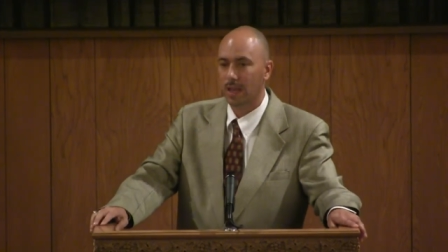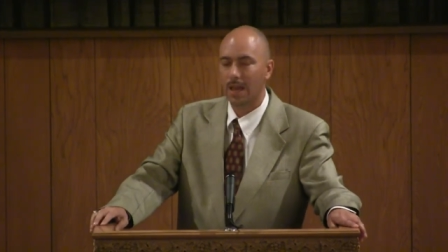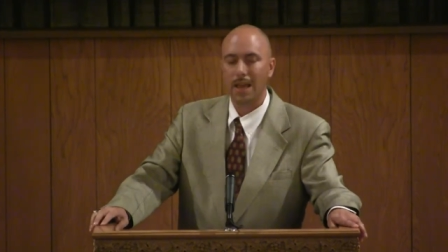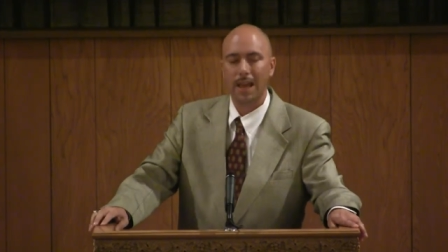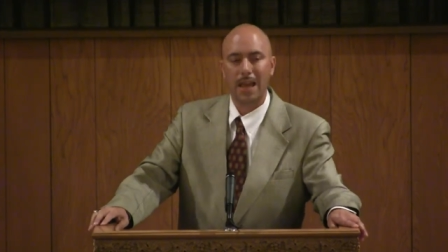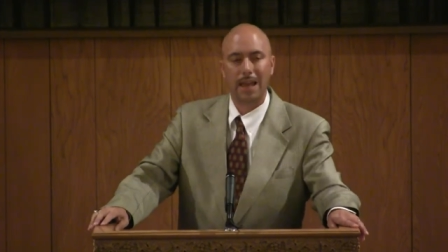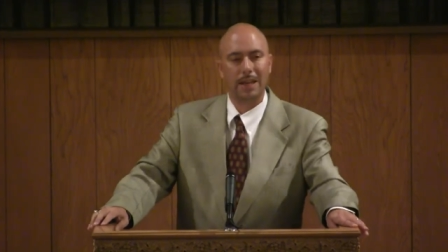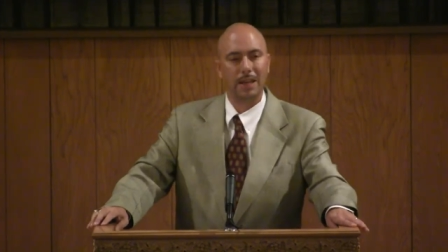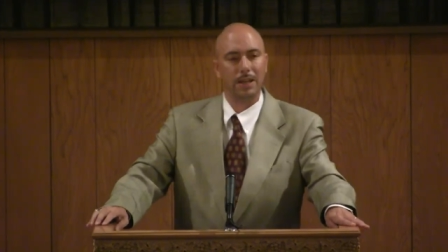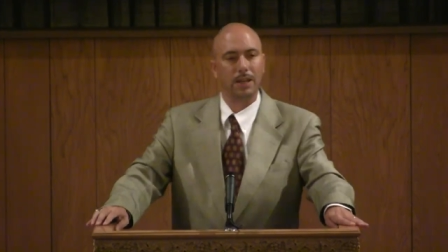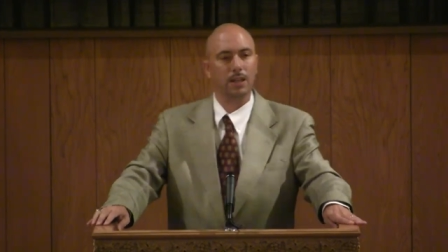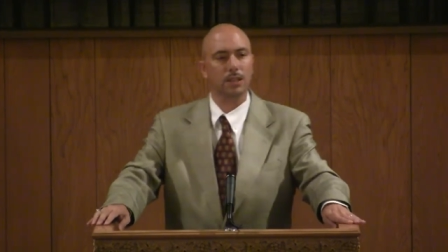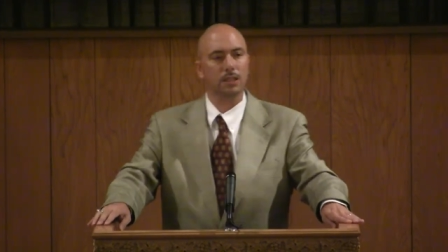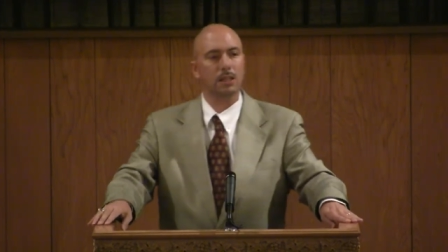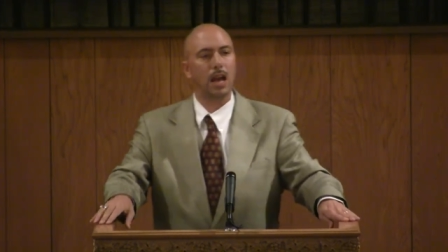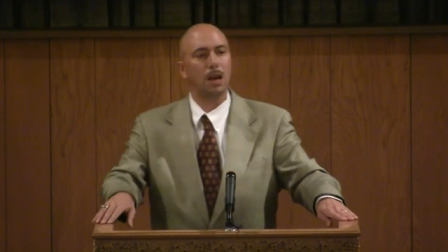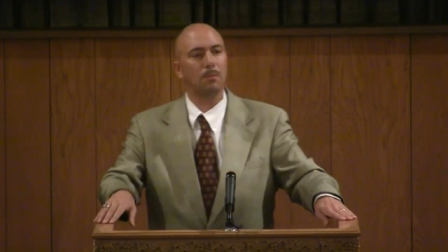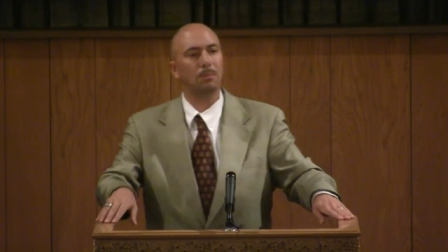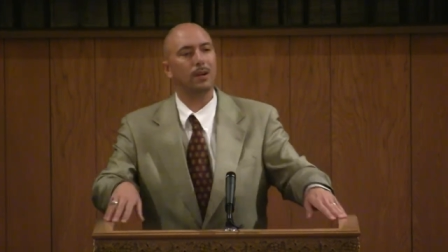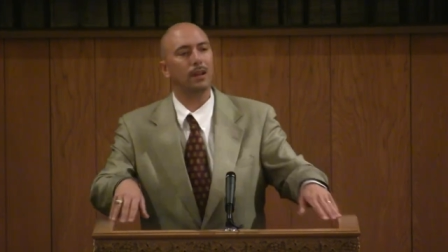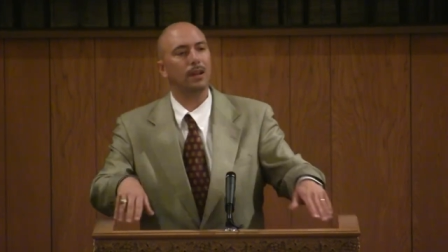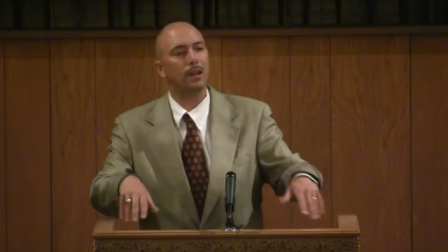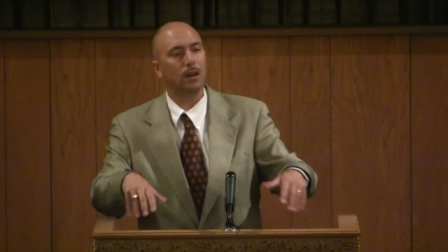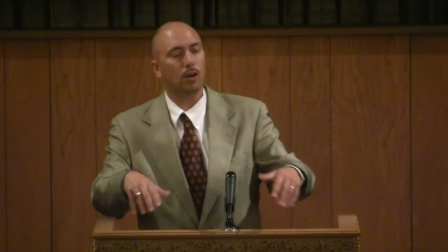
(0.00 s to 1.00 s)
and he does not
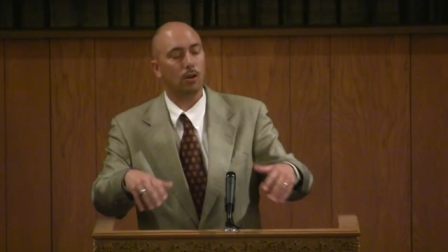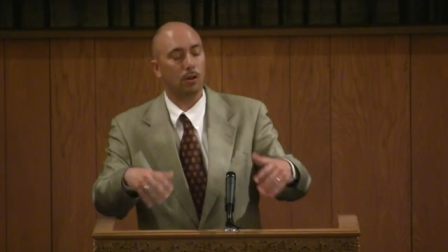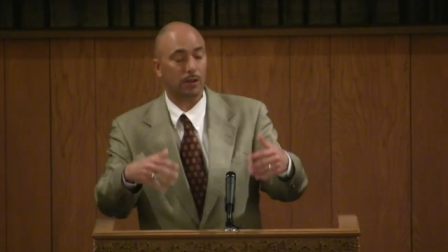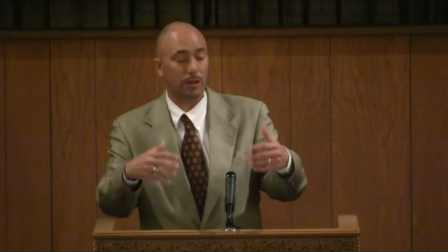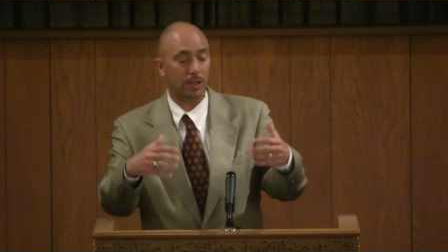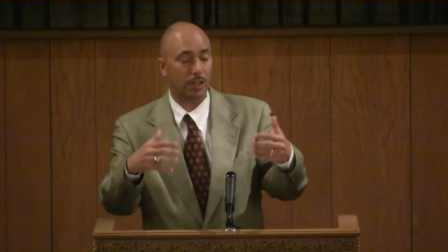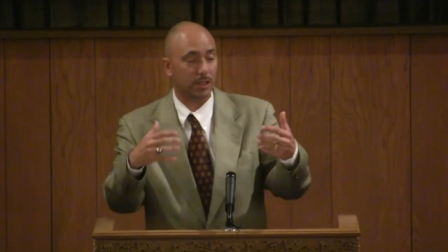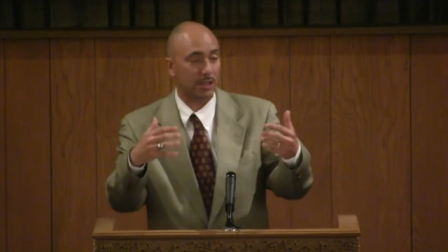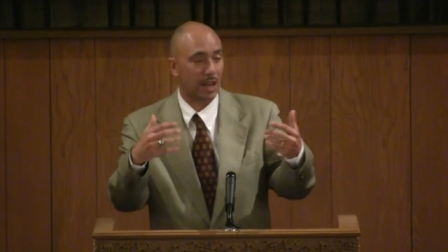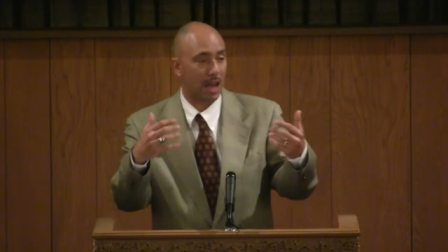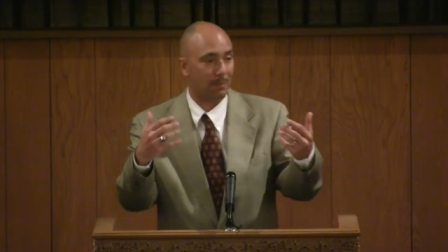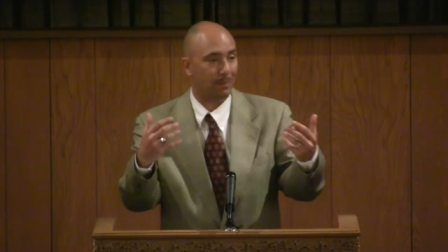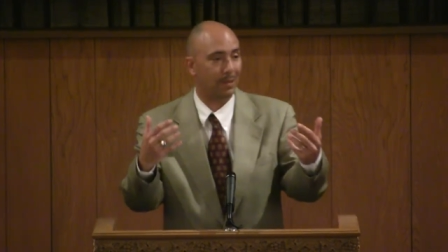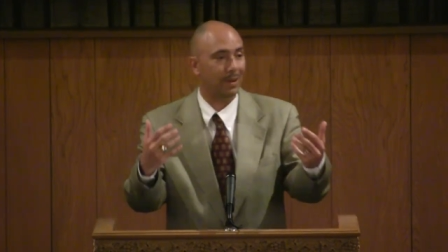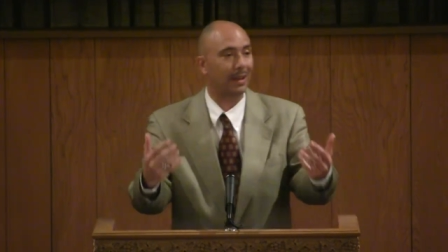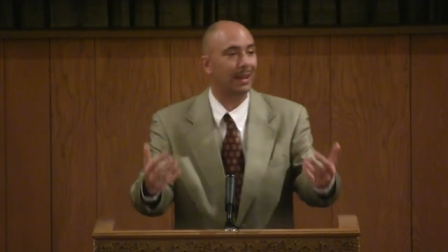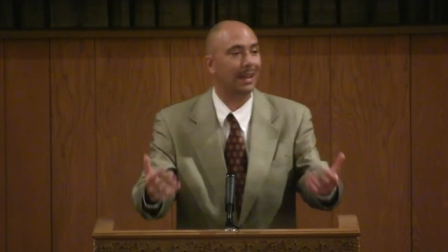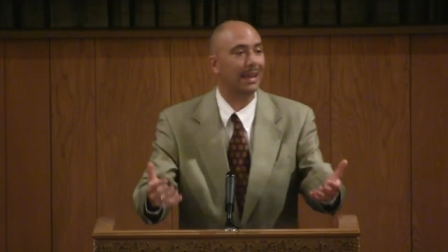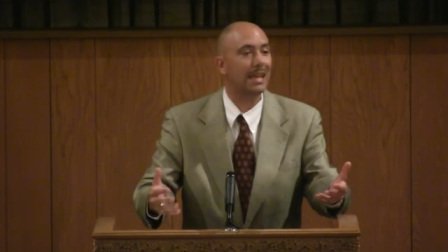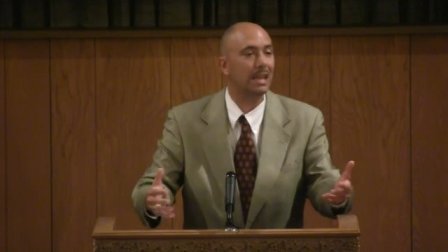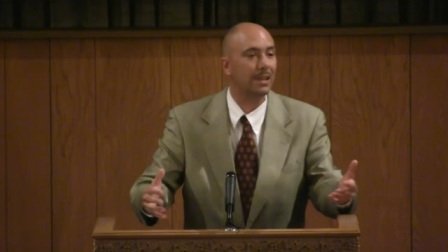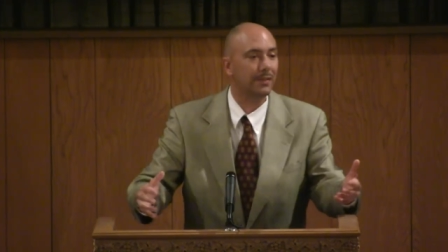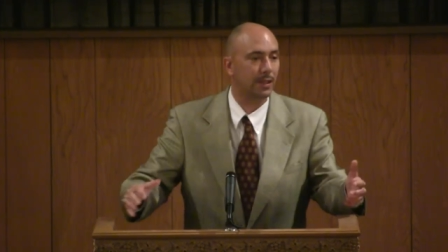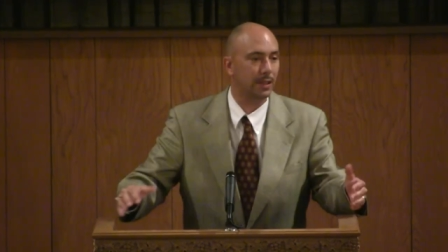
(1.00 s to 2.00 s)
be- or does not
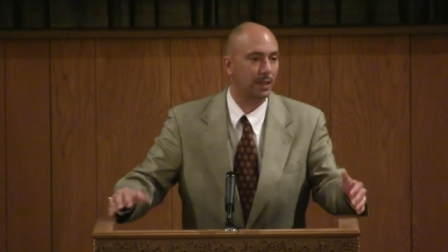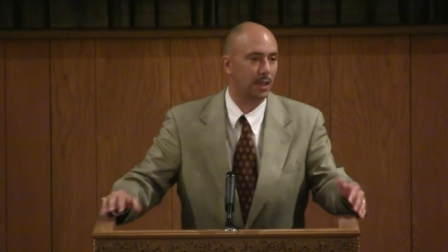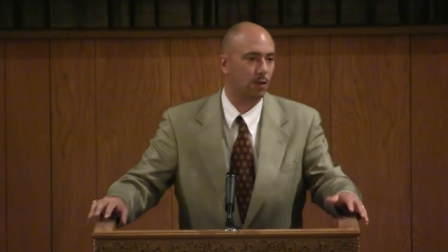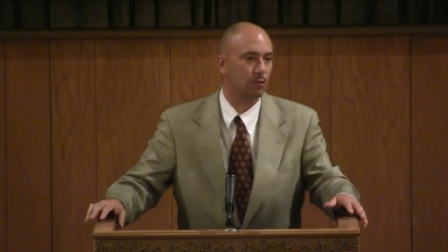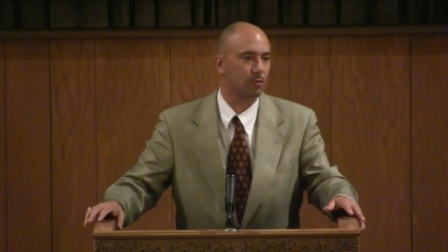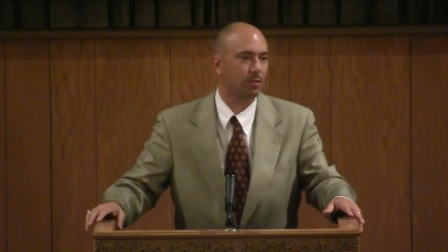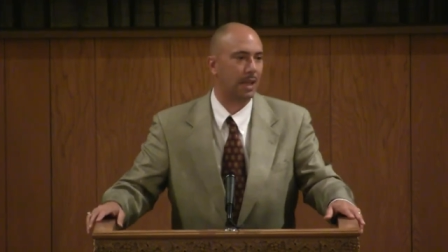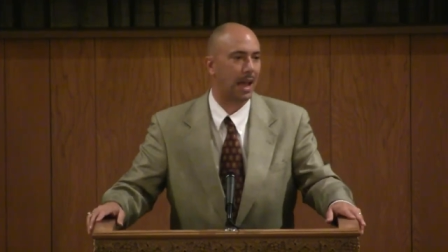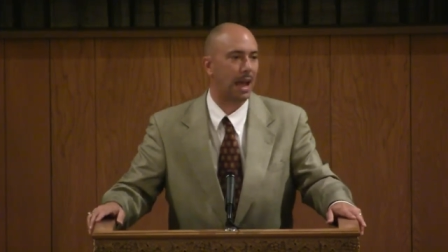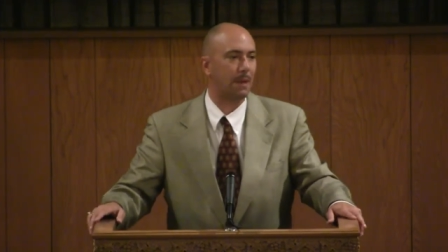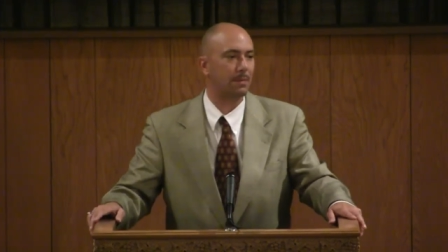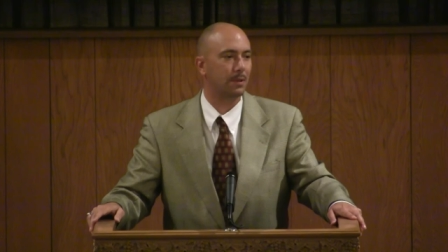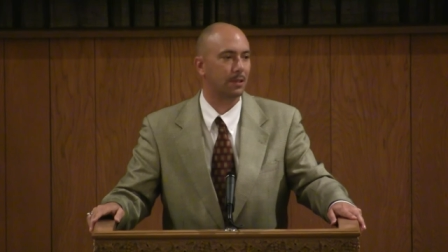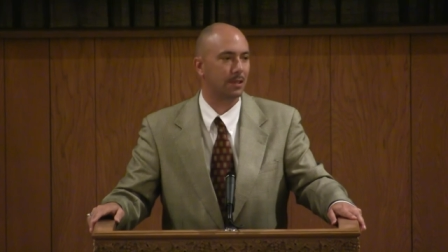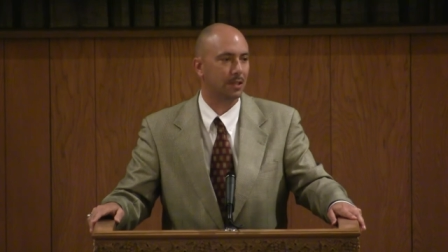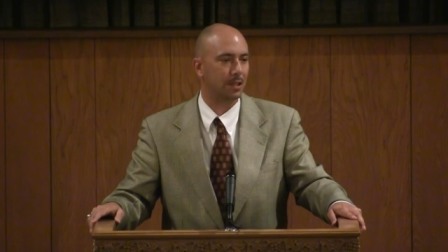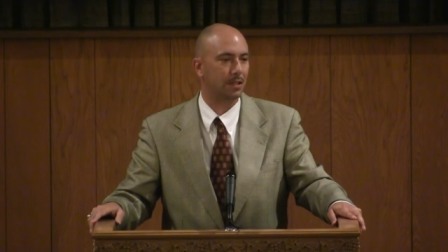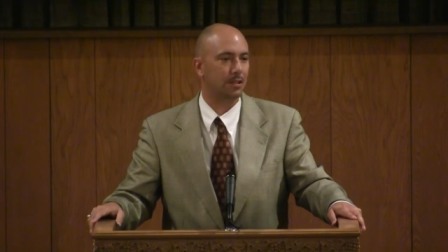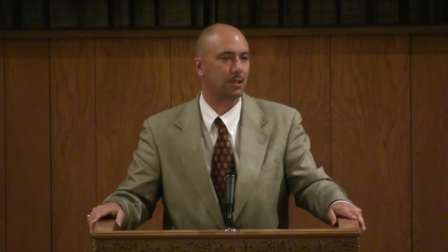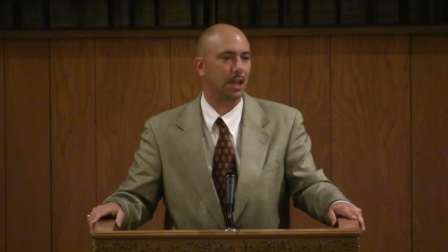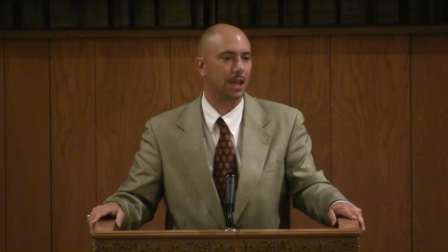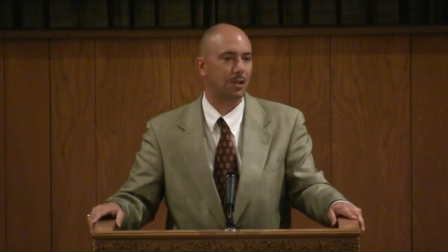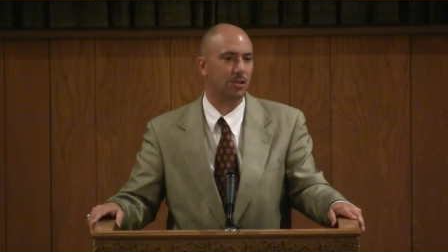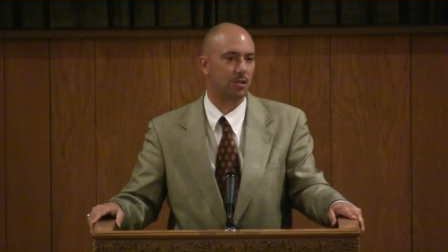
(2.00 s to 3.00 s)
believe in those type of
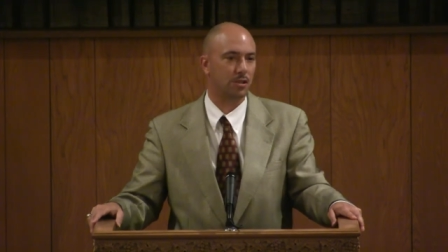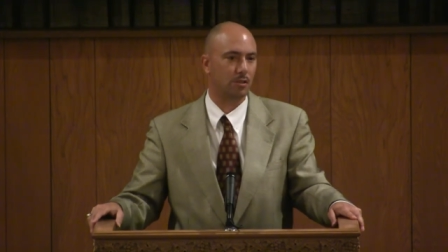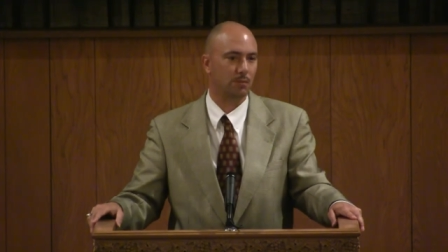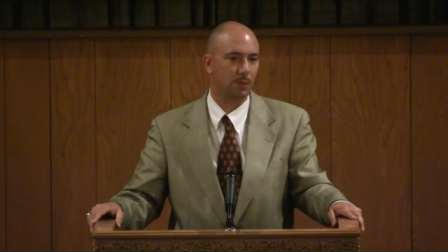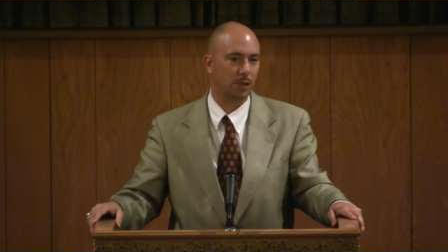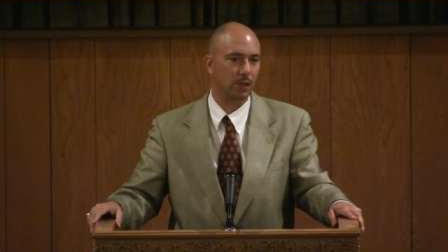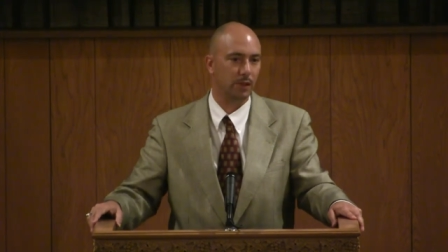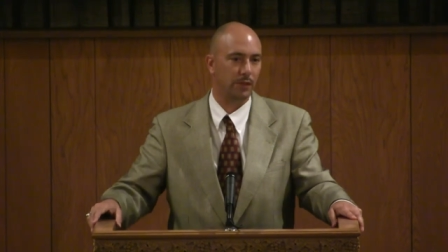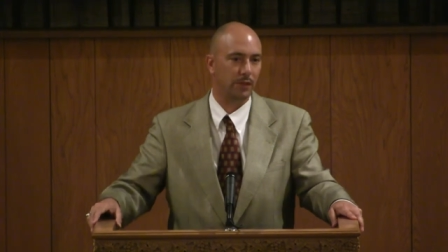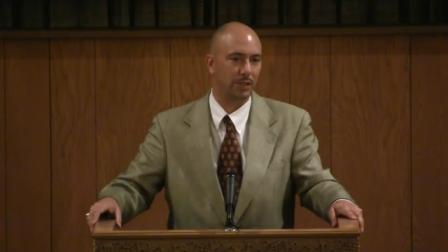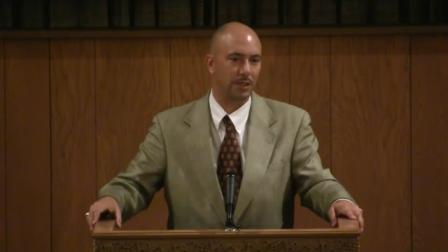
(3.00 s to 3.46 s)
sensational movies